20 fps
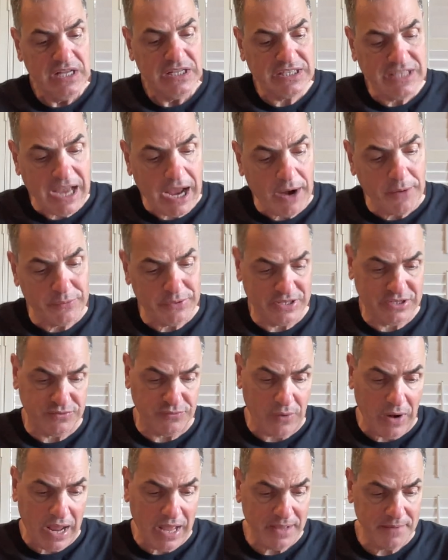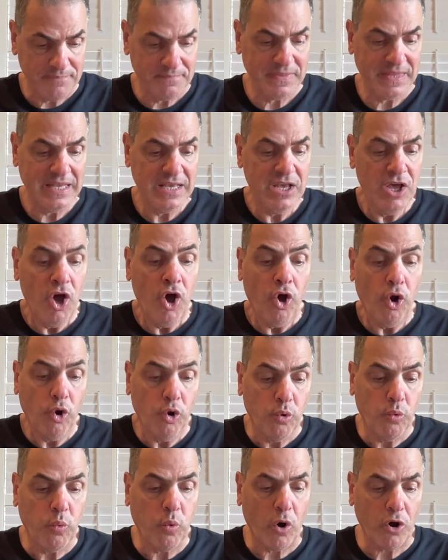Thyatira,
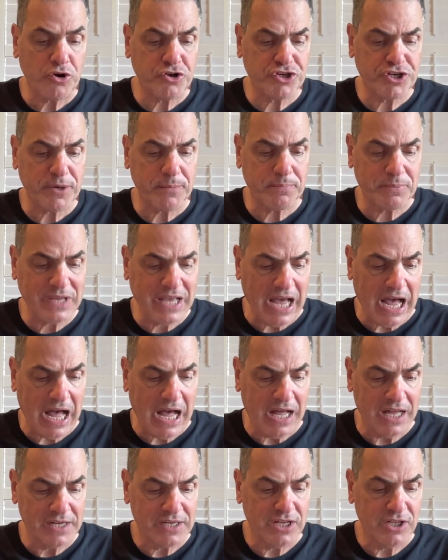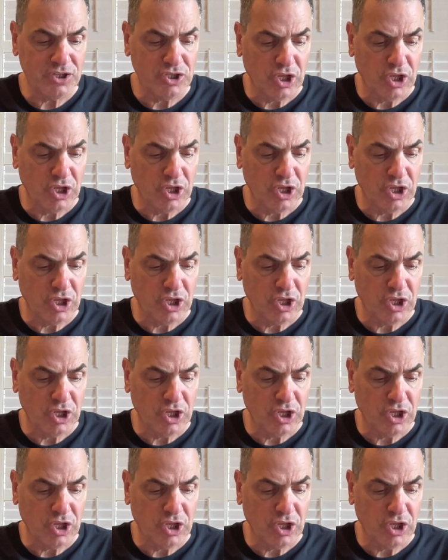who worshiped God.